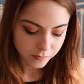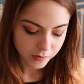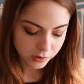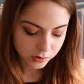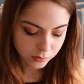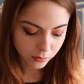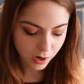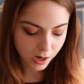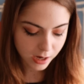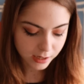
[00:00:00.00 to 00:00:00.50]

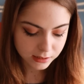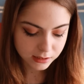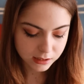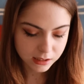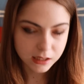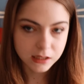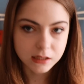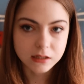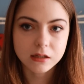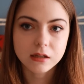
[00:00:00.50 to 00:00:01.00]
So I
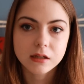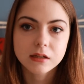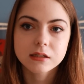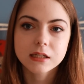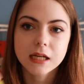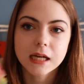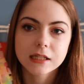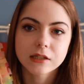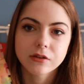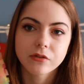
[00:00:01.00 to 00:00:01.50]
did
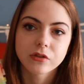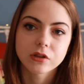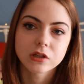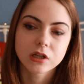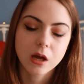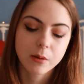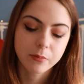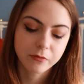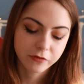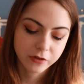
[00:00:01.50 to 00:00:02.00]
Tess of the
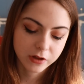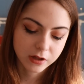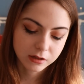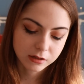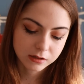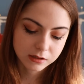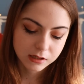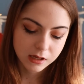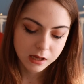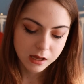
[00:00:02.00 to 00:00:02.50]

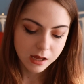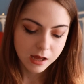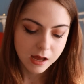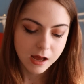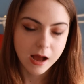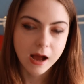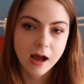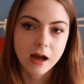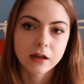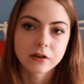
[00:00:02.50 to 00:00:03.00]
D'Urbervilles
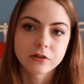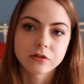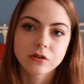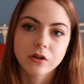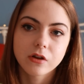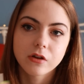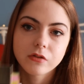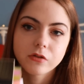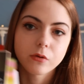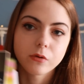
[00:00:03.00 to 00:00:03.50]
and
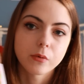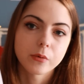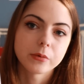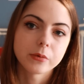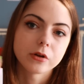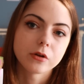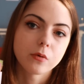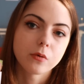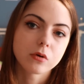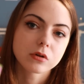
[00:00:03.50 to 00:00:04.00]
The Woman
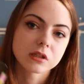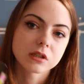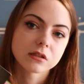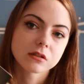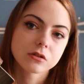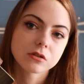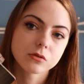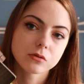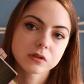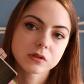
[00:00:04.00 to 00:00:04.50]
Who Walked
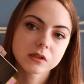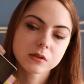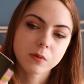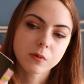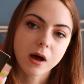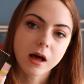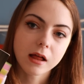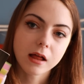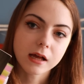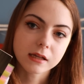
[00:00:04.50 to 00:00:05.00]
Into Doors as
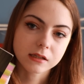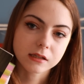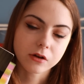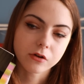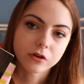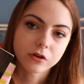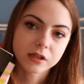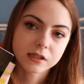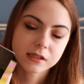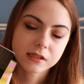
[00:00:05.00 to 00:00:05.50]
well, as I
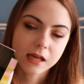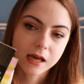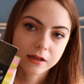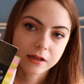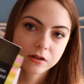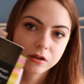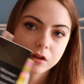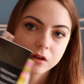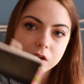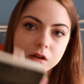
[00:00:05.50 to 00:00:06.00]
already
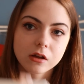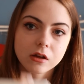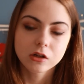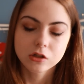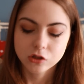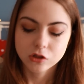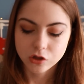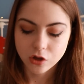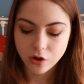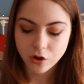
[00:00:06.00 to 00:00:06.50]
said.
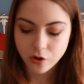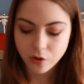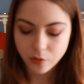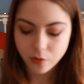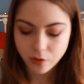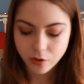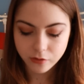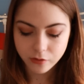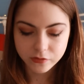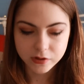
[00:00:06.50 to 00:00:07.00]
So
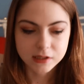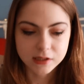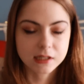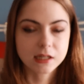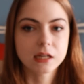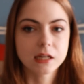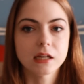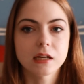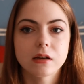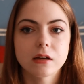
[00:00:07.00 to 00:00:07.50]

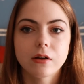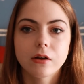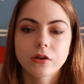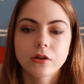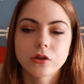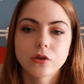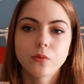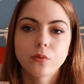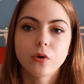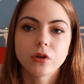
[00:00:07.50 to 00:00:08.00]
obviously
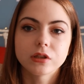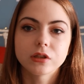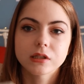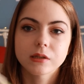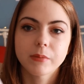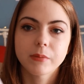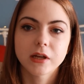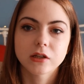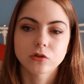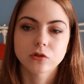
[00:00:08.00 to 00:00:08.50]
you want
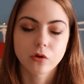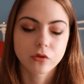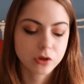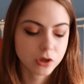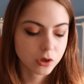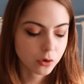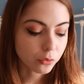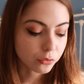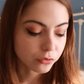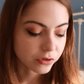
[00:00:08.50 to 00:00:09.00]
to make sure
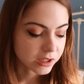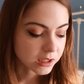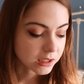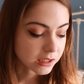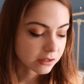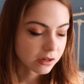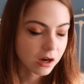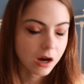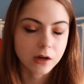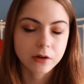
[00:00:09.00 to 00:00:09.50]
that you're
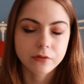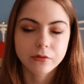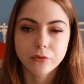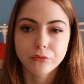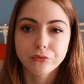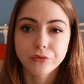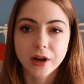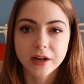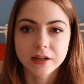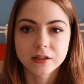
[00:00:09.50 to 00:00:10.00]
reading kind of a
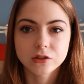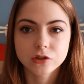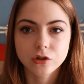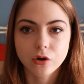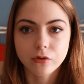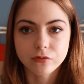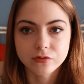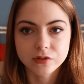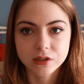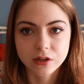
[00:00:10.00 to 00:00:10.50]
range
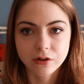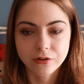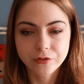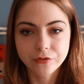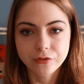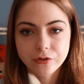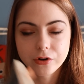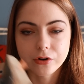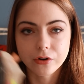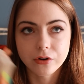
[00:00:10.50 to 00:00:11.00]
of
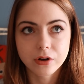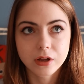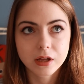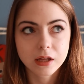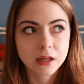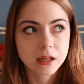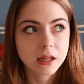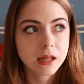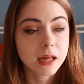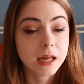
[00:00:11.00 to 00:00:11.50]
different
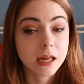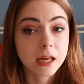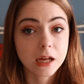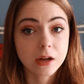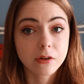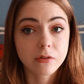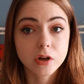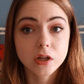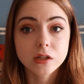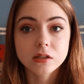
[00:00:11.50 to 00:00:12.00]

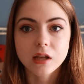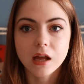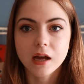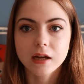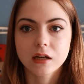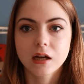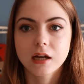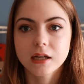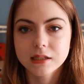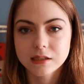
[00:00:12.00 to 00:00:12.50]
eras.
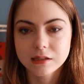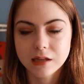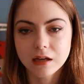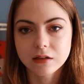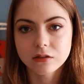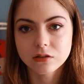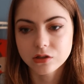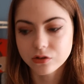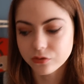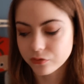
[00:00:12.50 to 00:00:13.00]
Like I
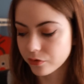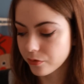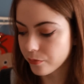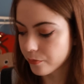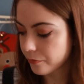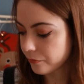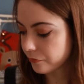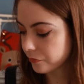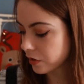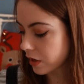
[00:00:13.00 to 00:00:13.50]
said,
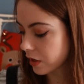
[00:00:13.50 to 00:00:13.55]
to